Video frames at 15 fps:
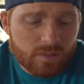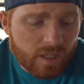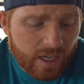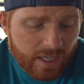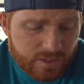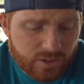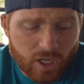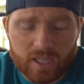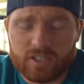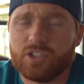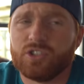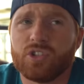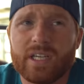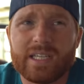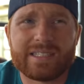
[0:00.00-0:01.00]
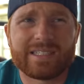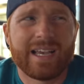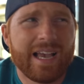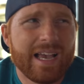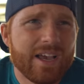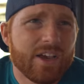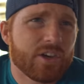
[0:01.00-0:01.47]
Uh, sausage links,
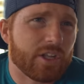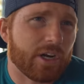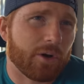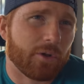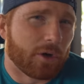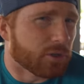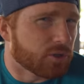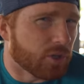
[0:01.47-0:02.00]
you know, or